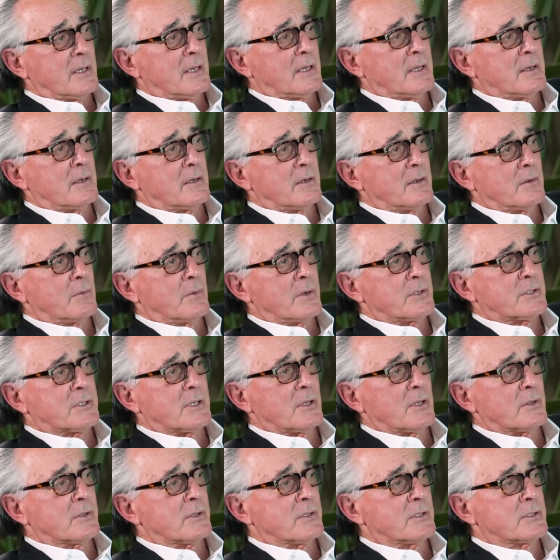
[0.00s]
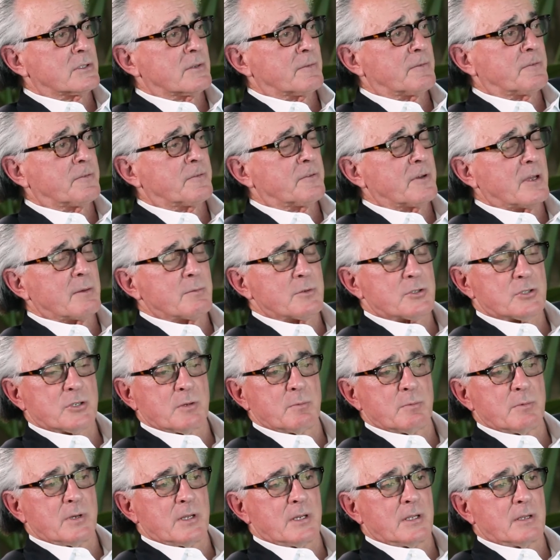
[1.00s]
And Red Skelton is a famous
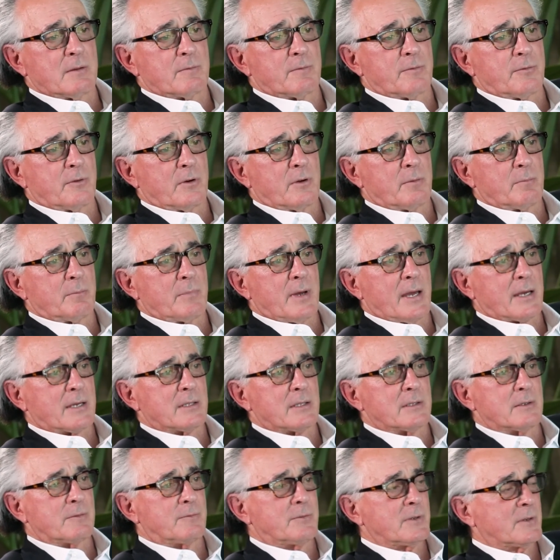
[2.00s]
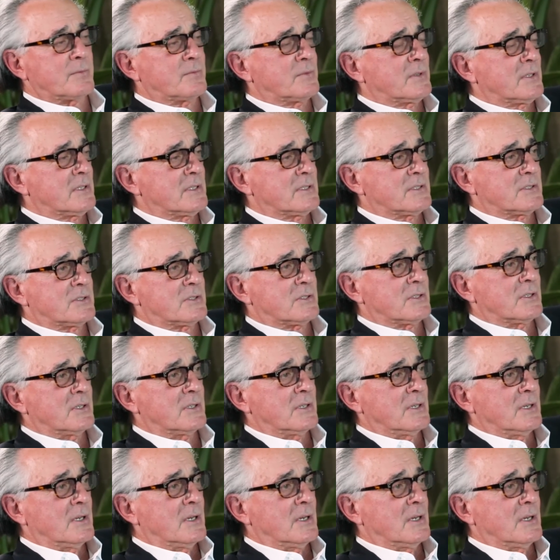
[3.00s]
comedian from back in the 50s.